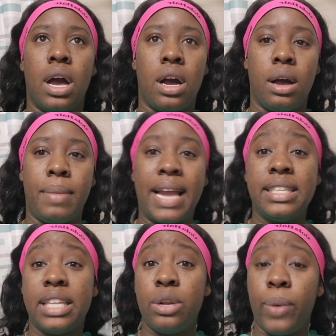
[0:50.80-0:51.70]
um i
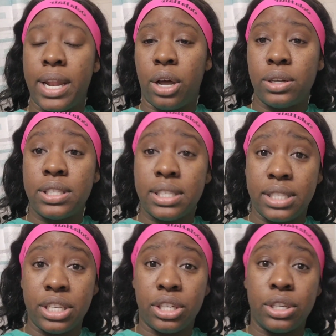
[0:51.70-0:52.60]
did went out to
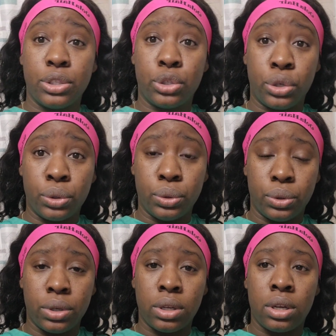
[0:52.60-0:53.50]
dinner
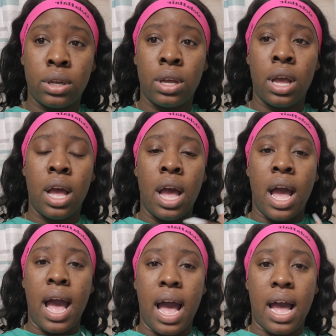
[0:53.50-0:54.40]
too
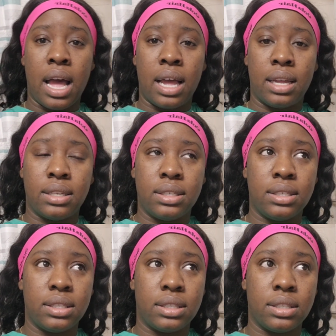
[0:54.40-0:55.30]

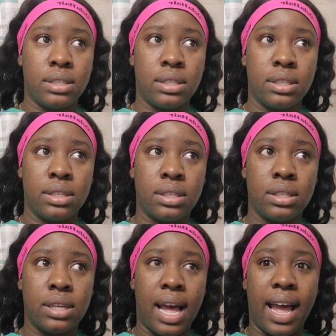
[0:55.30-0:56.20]
and uh,
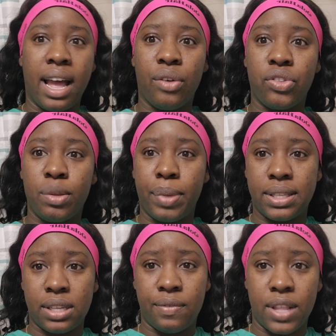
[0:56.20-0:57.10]
i have
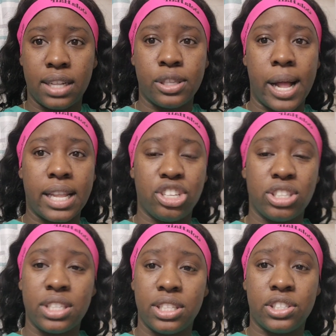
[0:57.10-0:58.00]
snippets of that so i'll
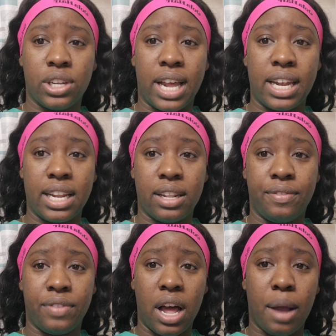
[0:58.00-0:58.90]
just insert that in
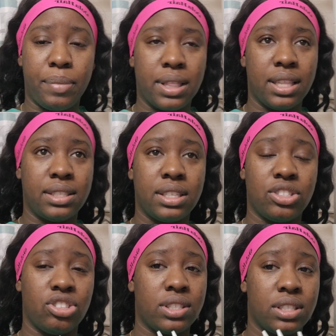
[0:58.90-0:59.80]
the vlog but this
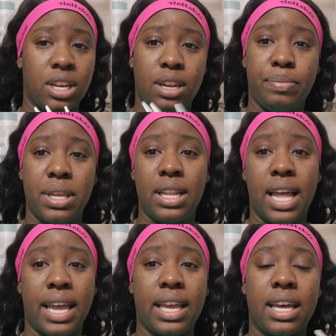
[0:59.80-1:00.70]
is just gonna be
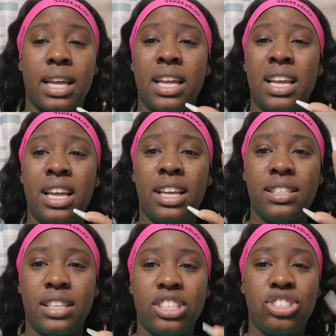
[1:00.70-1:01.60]
like
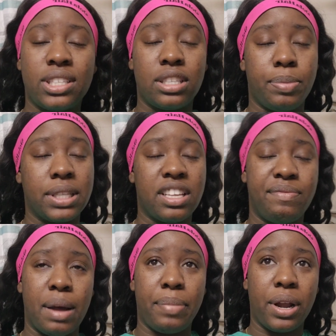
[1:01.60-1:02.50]
so it's just snippets
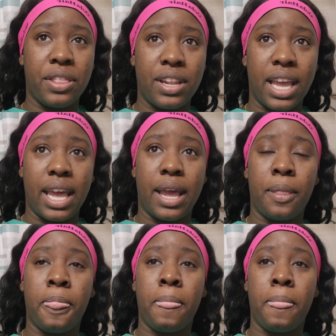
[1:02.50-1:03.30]
of my birthday